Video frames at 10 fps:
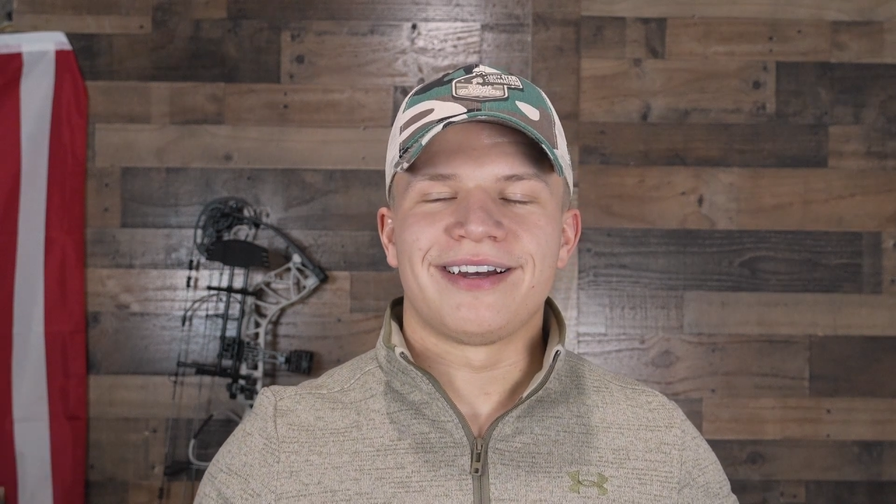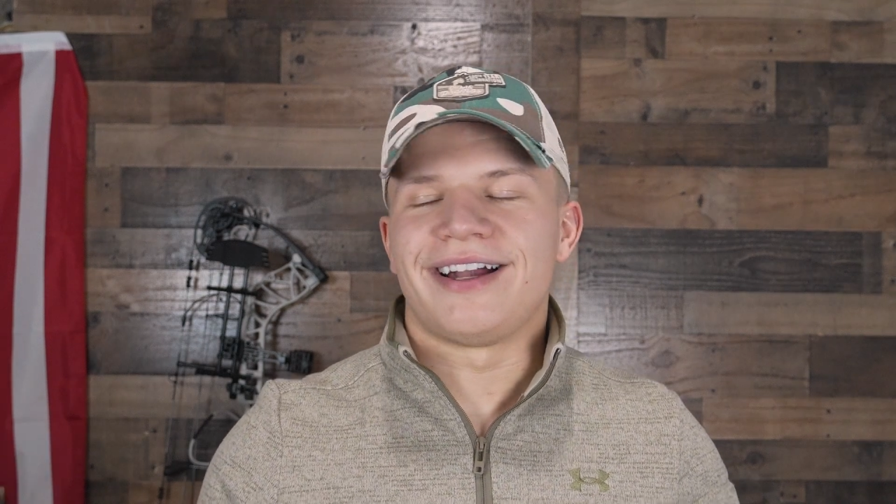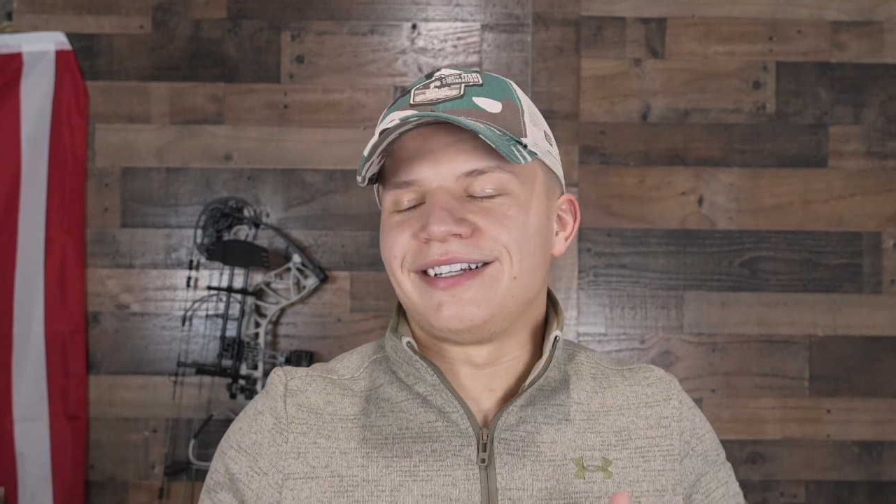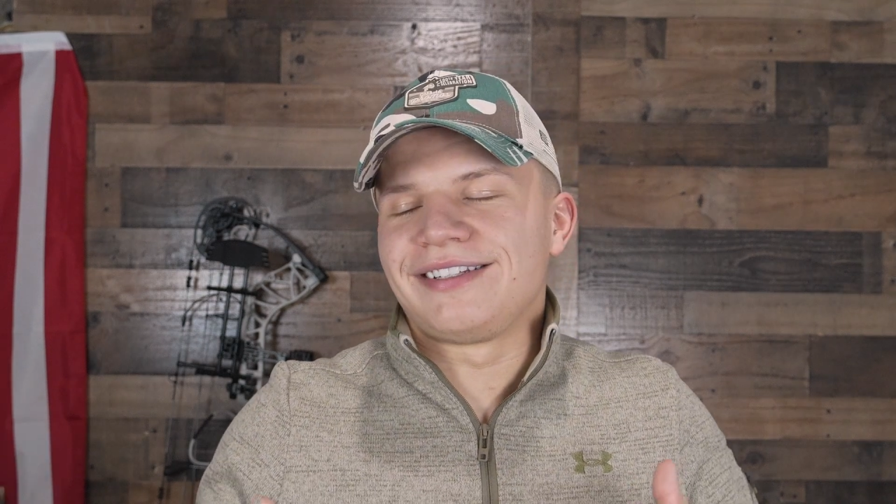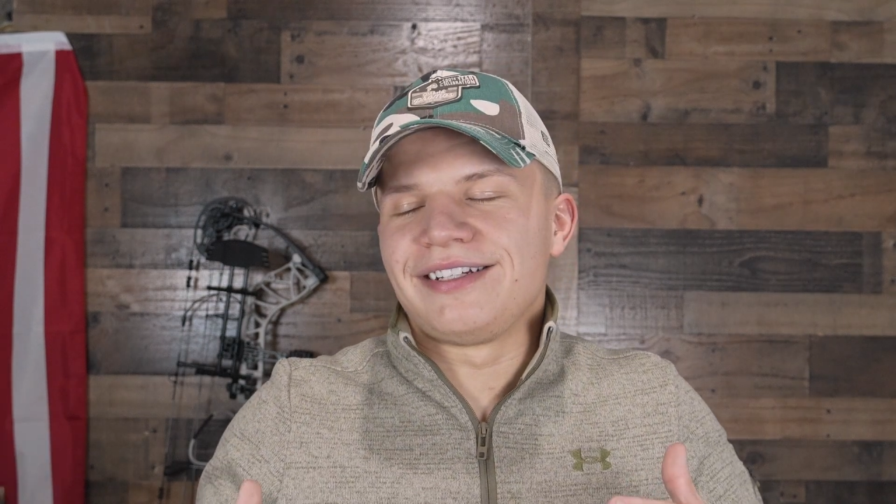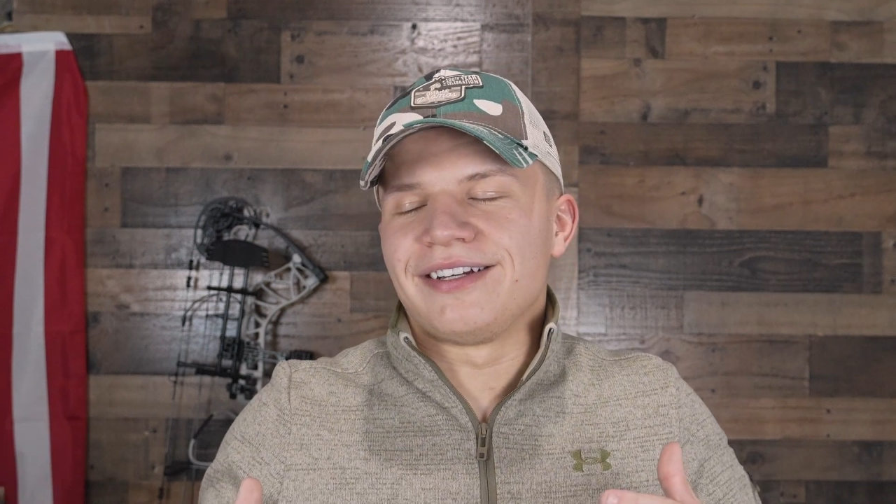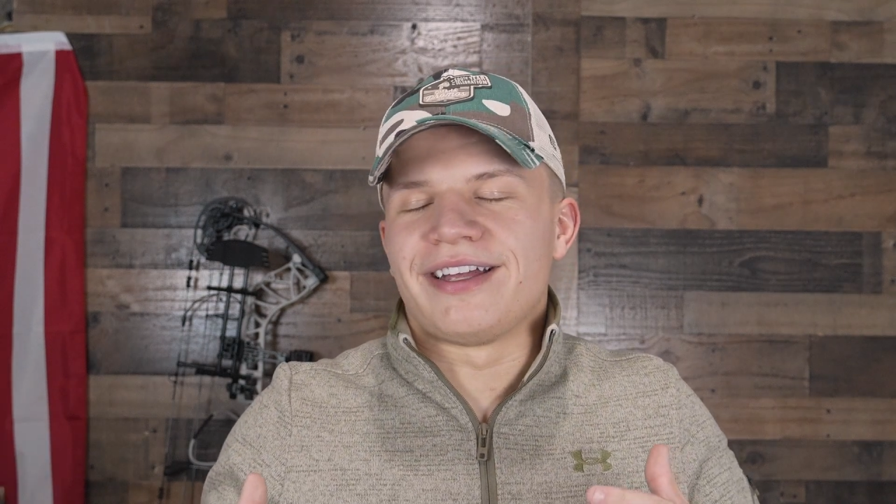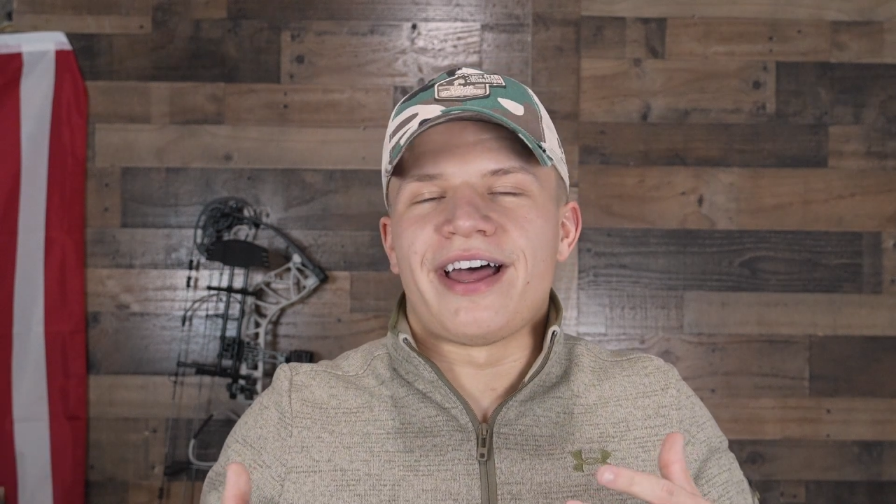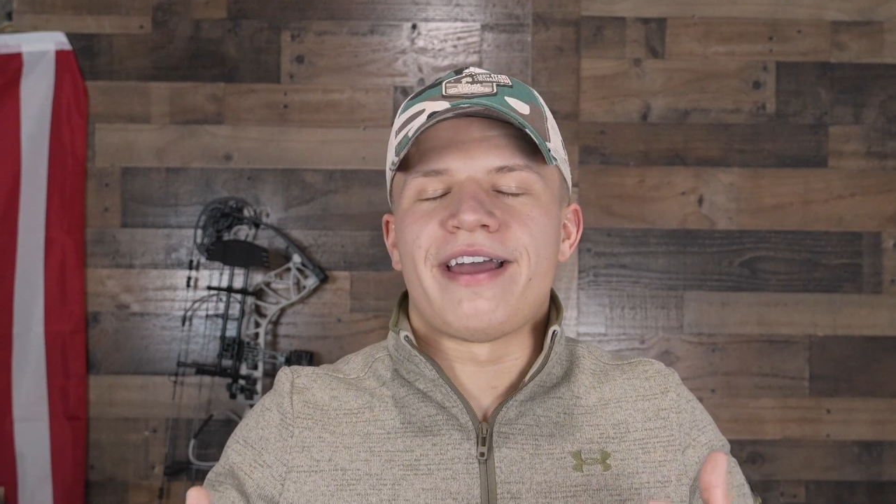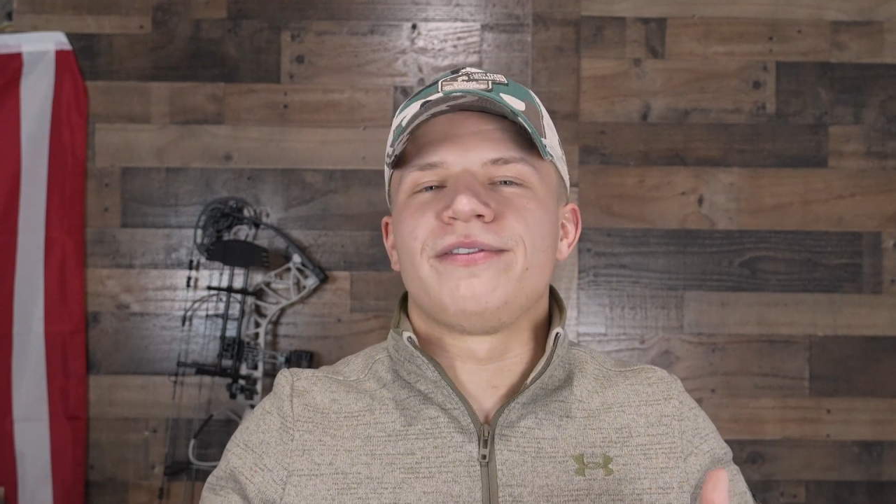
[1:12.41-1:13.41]
honestly
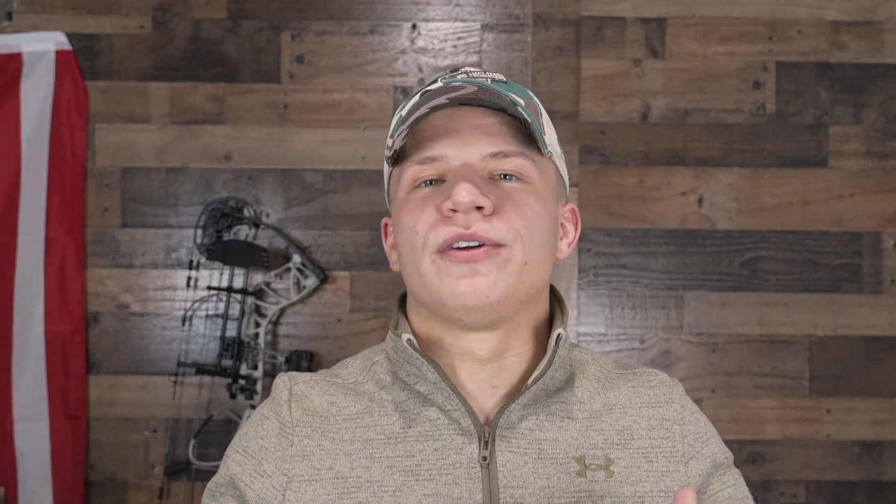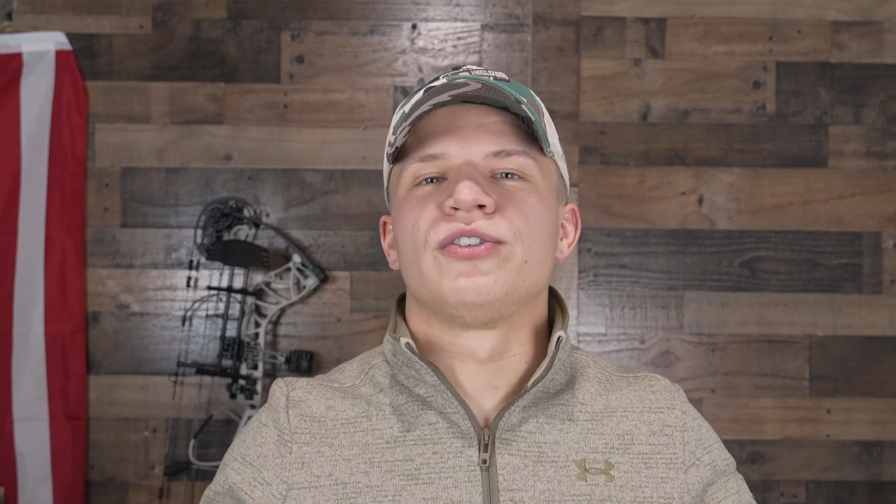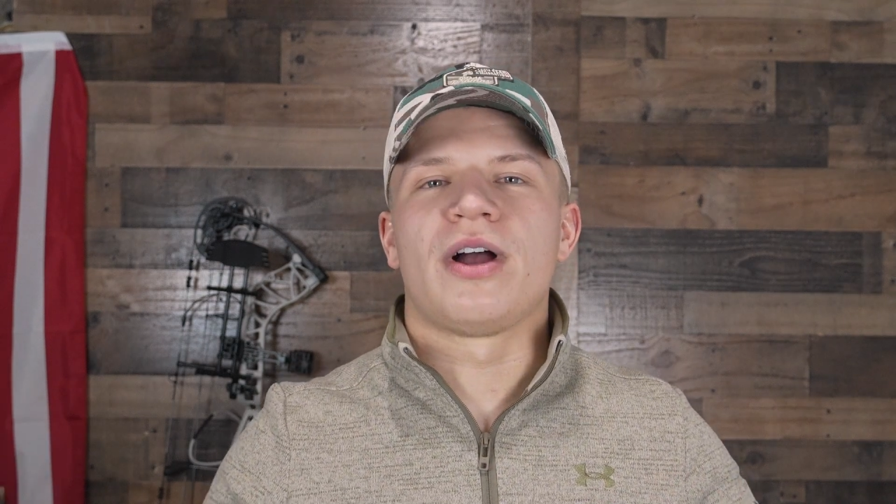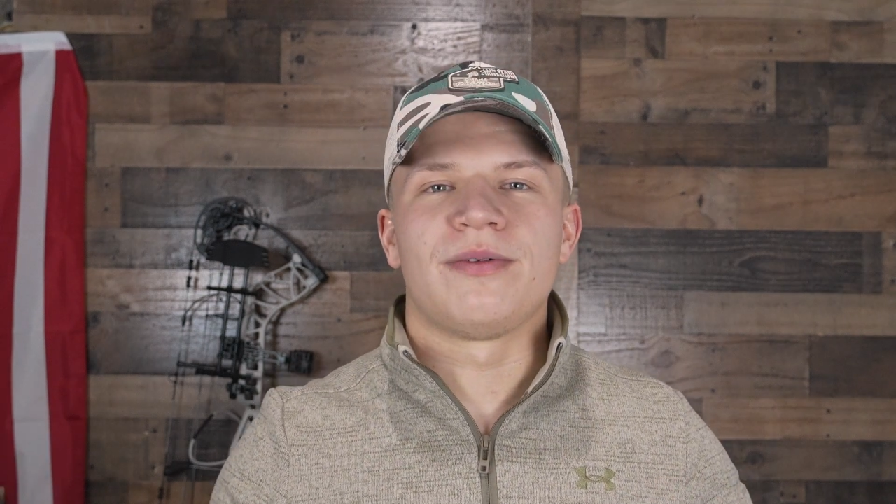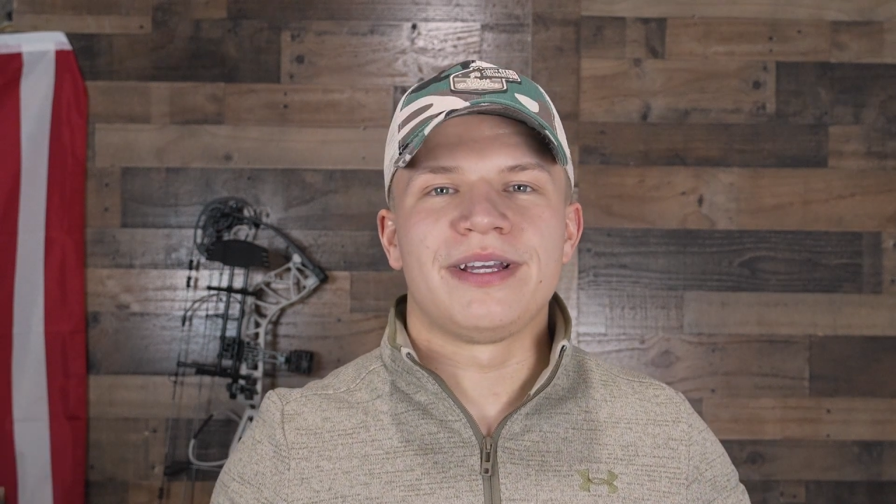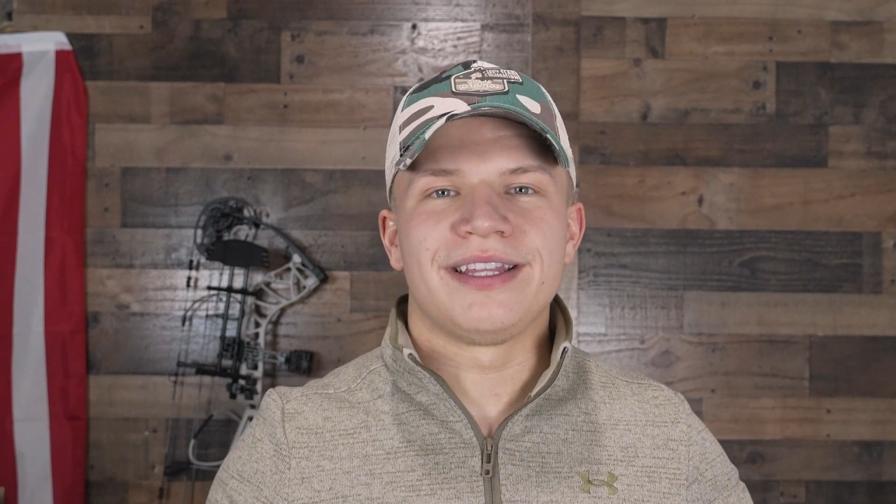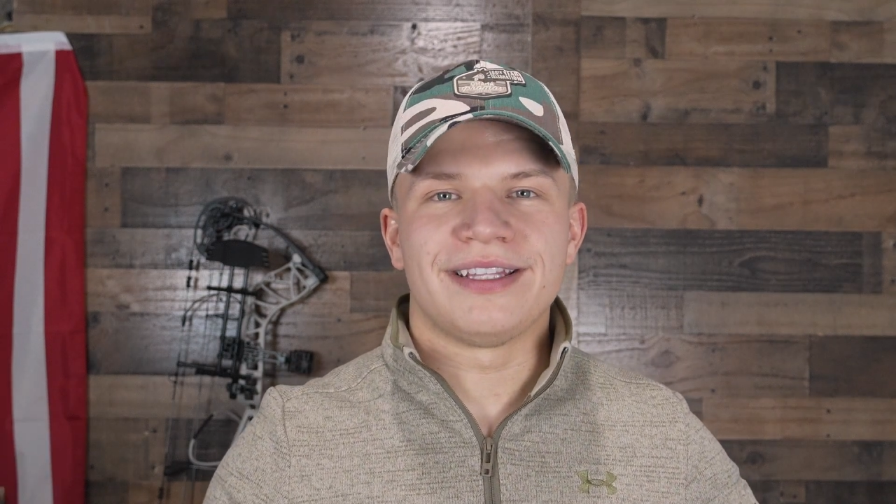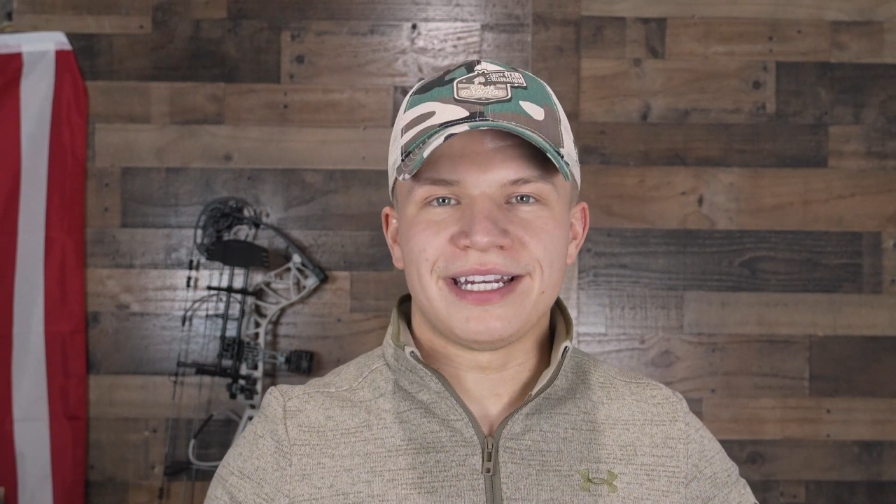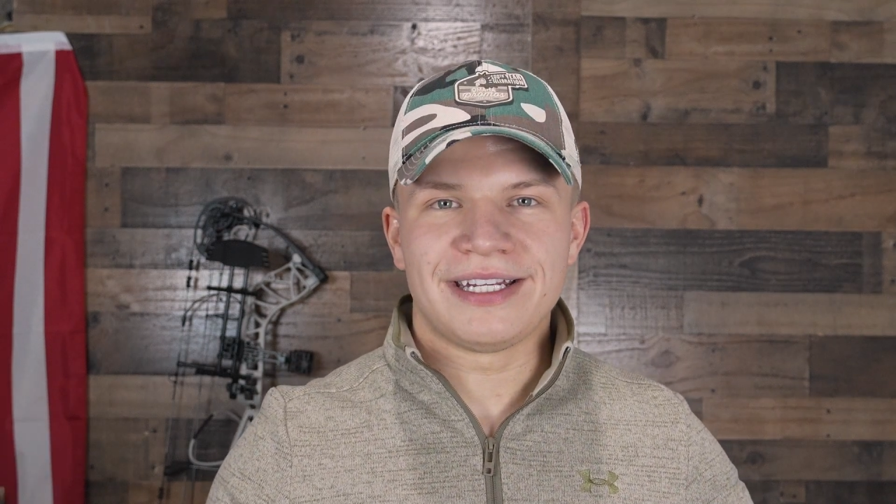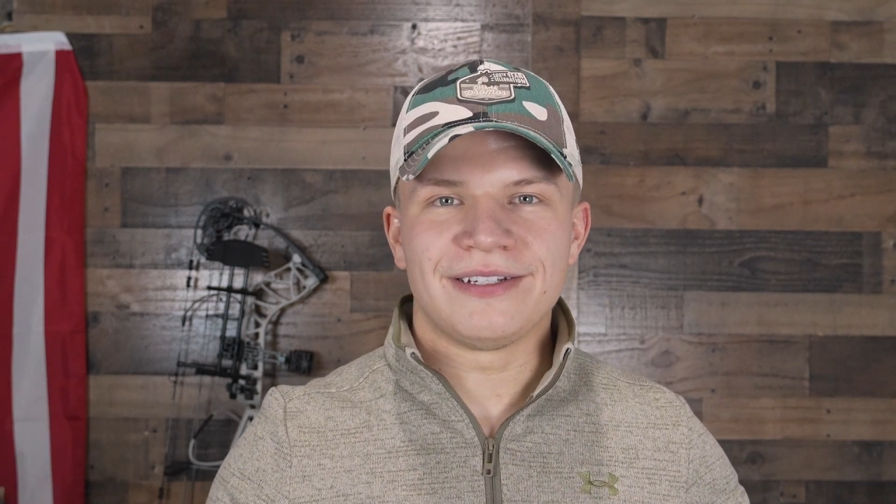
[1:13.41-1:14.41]
a heavier draw weight than
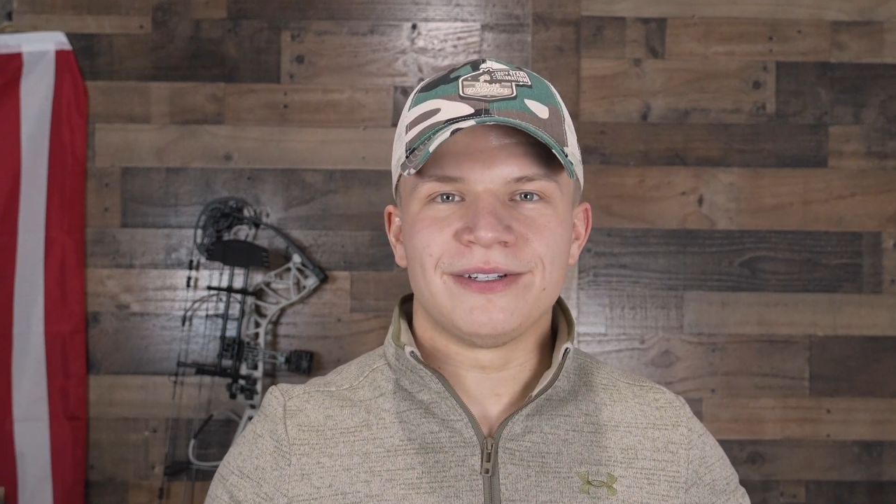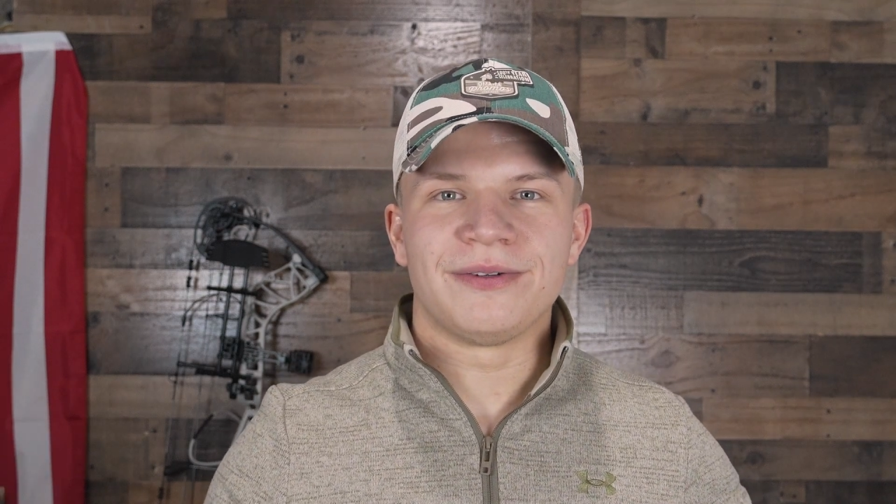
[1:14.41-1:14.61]
they need to.